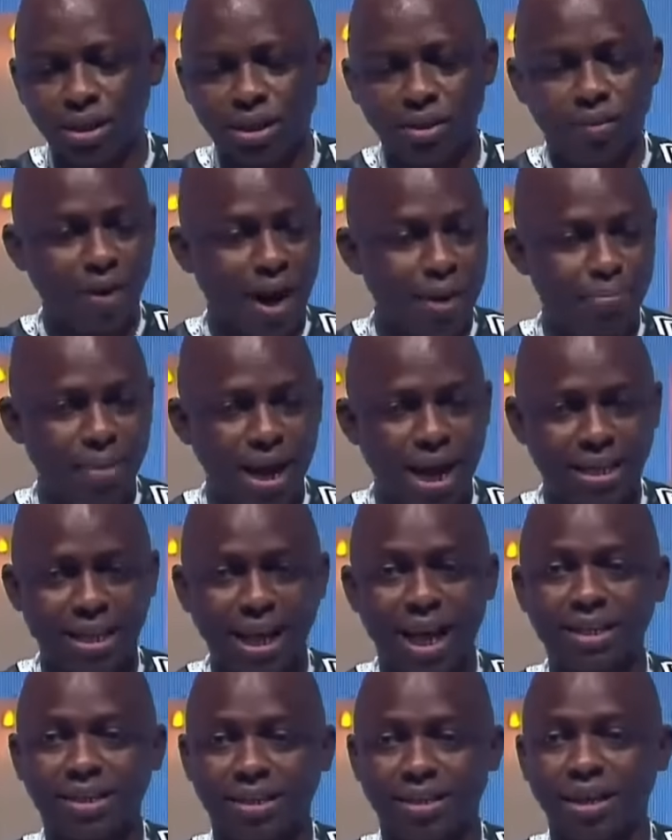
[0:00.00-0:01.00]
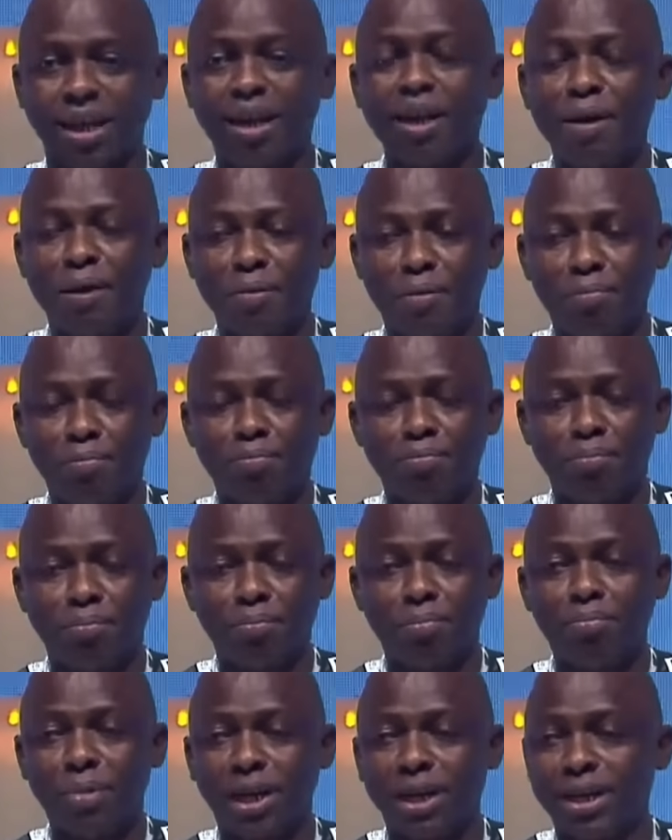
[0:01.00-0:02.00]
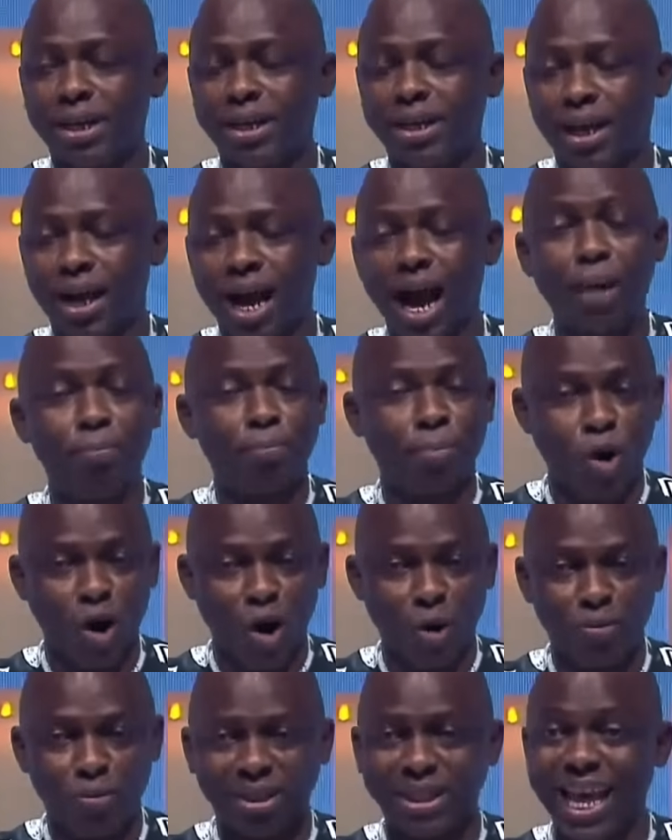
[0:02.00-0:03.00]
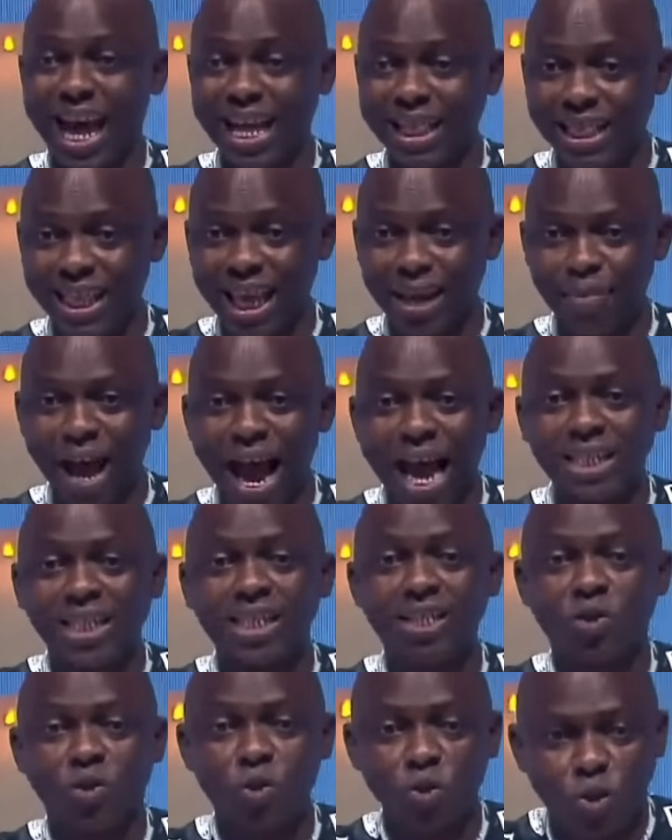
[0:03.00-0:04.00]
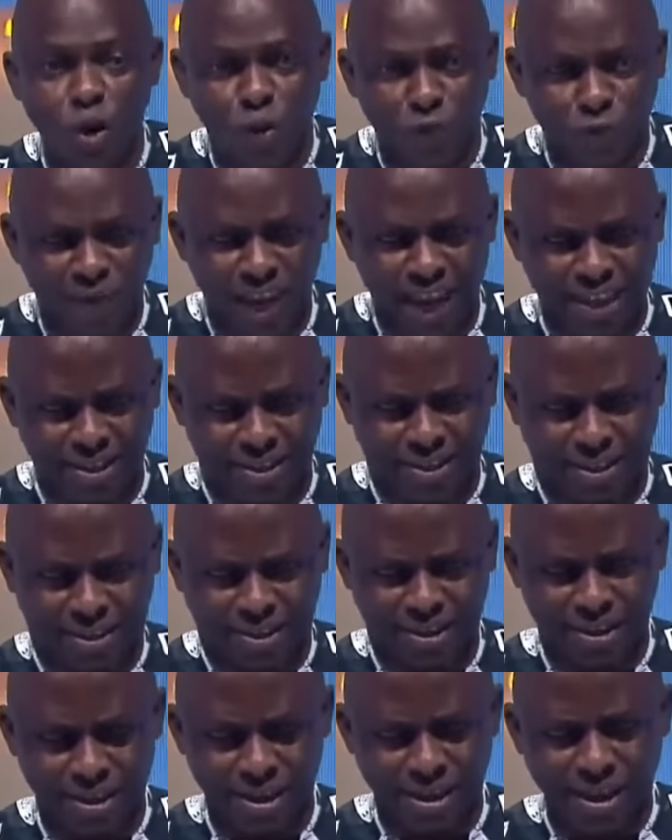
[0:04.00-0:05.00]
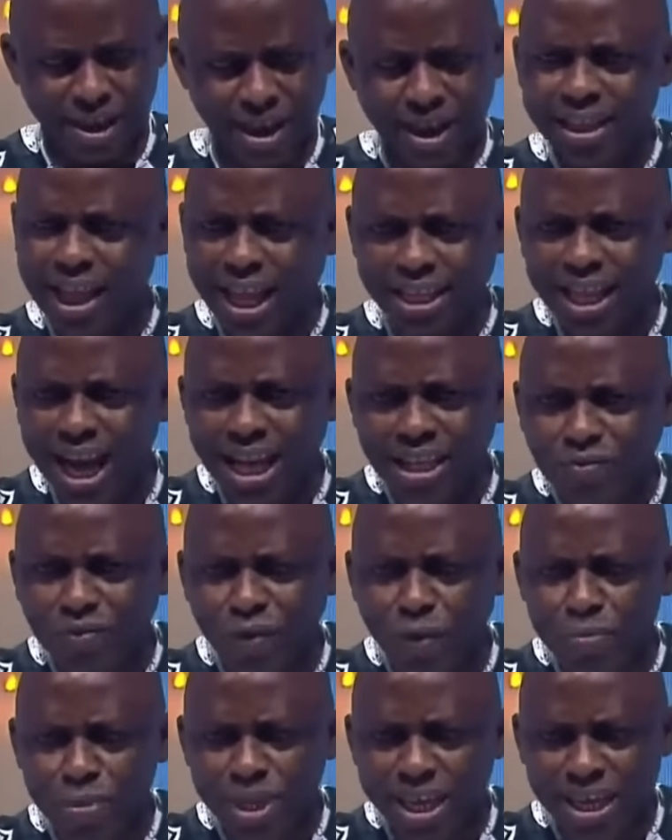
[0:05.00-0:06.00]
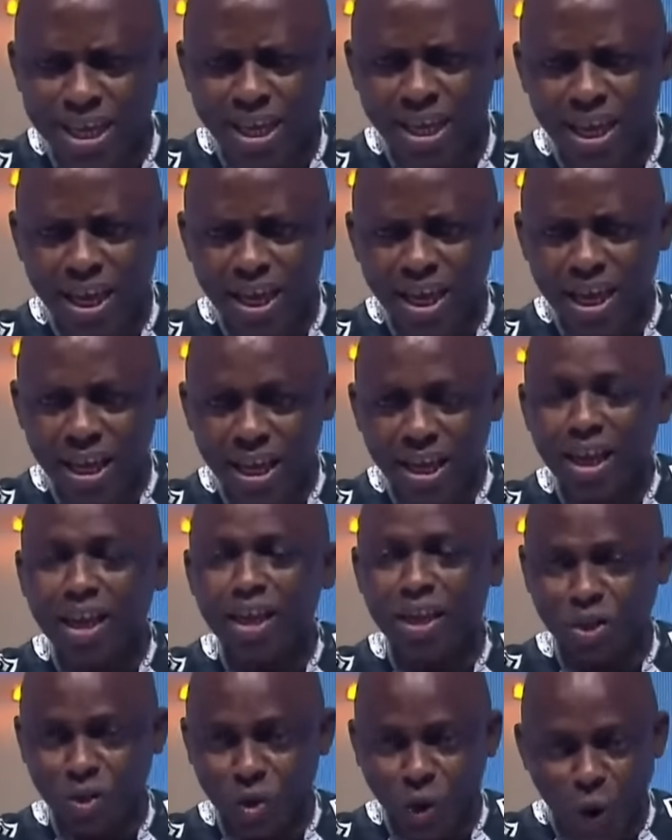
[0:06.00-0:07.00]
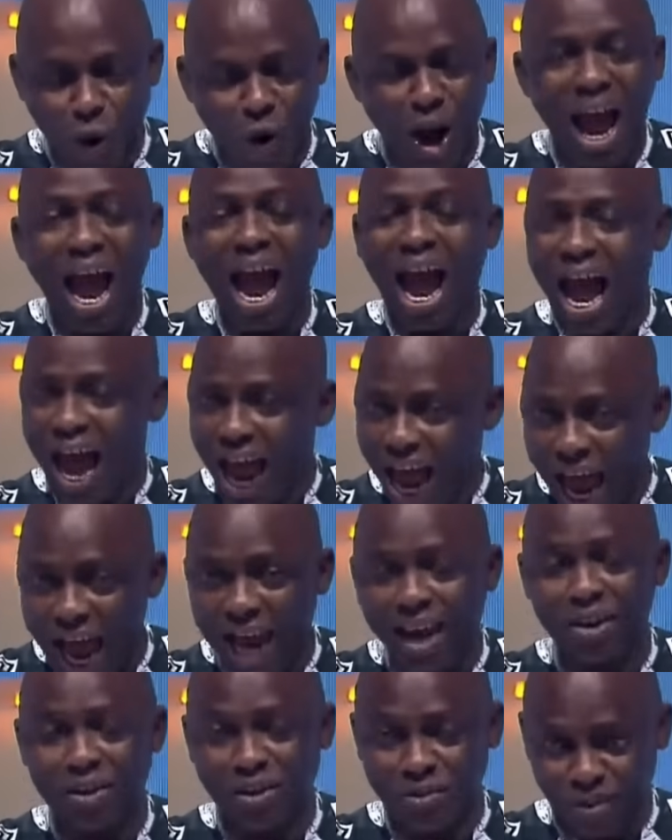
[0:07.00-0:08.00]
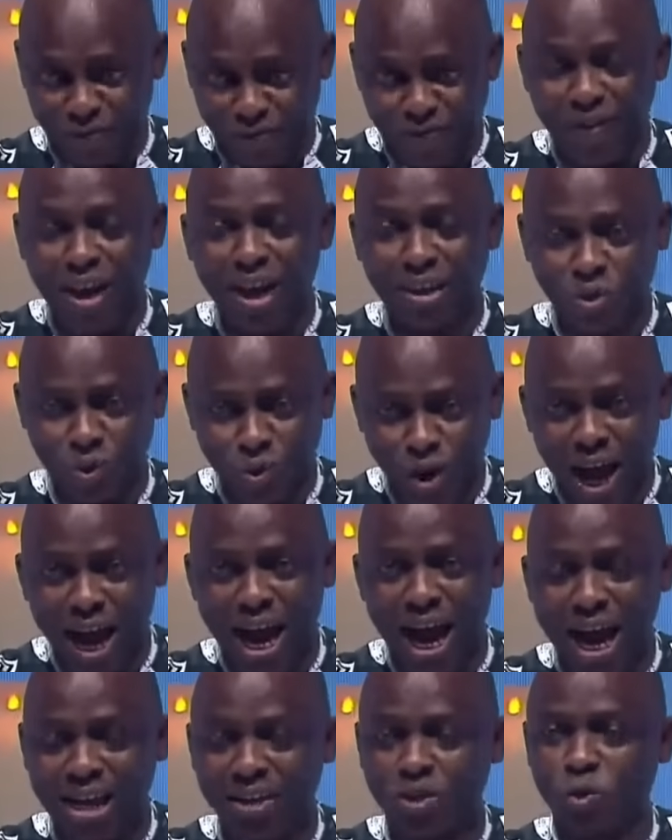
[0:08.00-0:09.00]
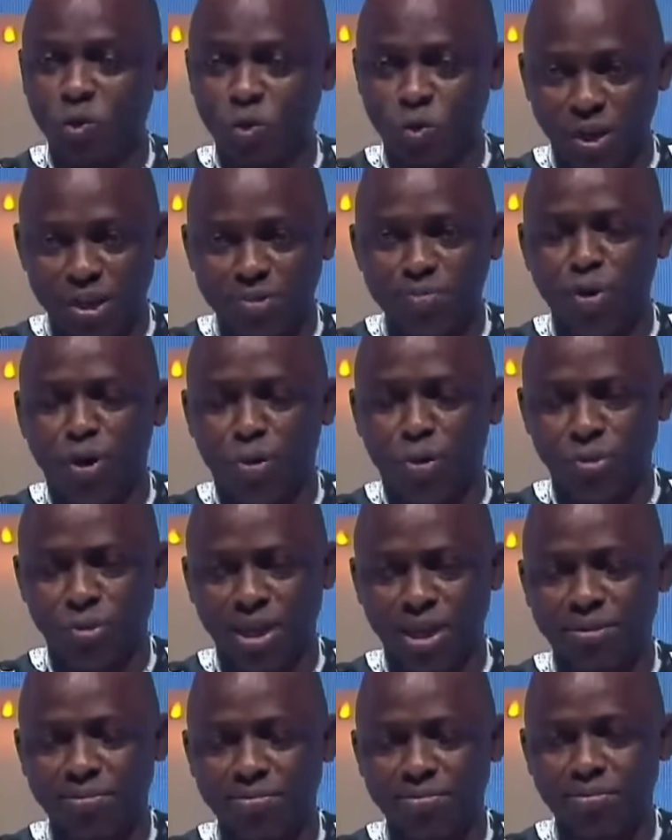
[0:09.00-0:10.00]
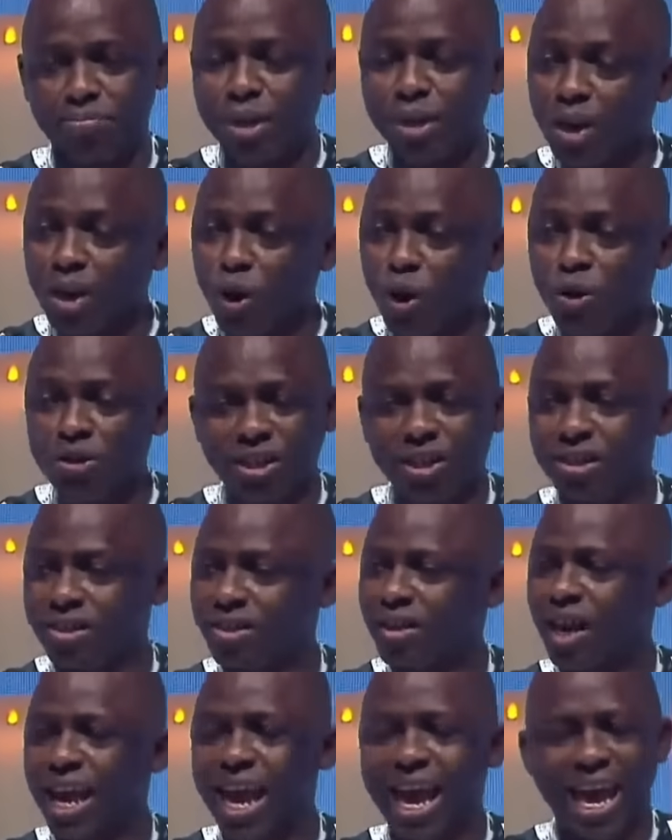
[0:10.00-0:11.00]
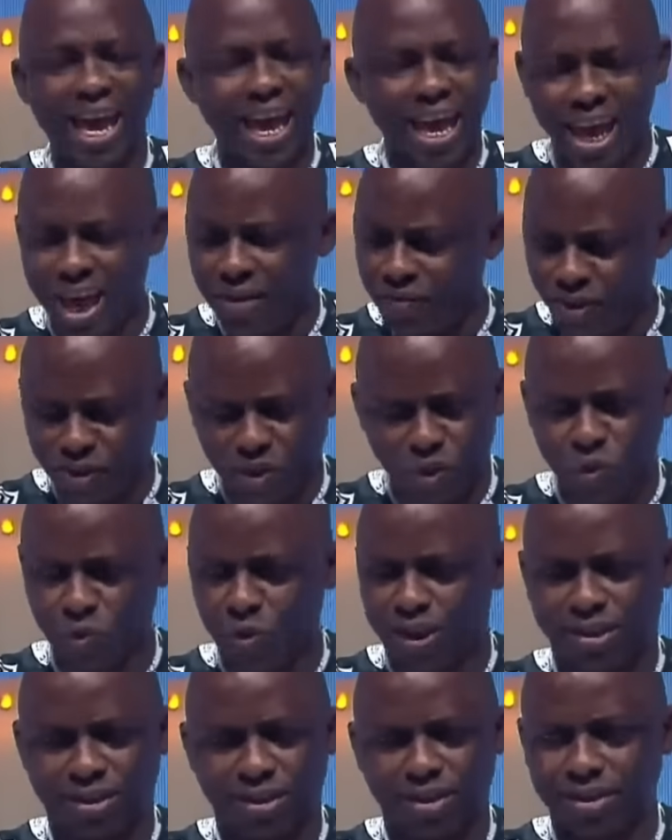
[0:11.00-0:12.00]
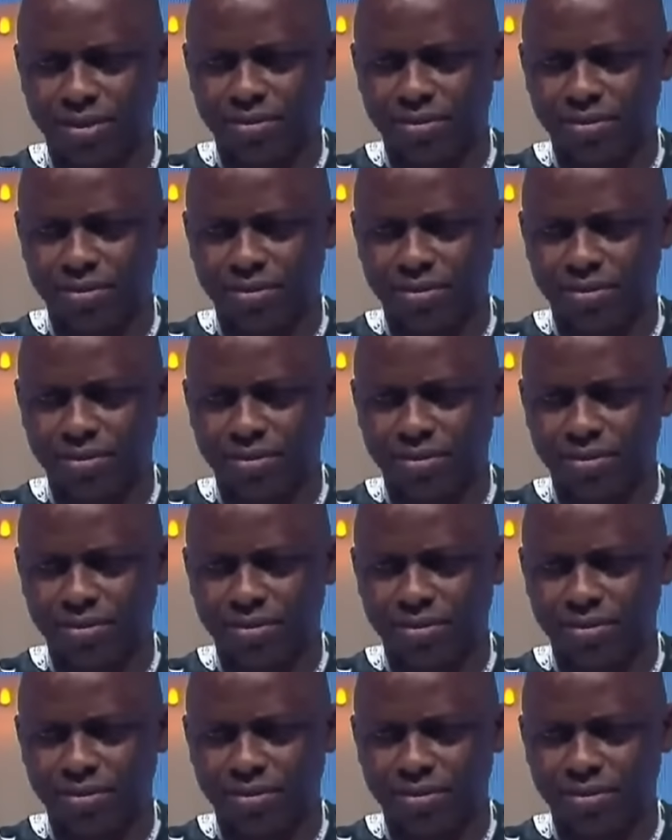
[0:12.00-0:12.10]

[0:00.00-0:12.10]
Grandma, that's her mom, that name, and she took offense that that's for me. So I refer to her as Sweet Mommy because she's ever sweet.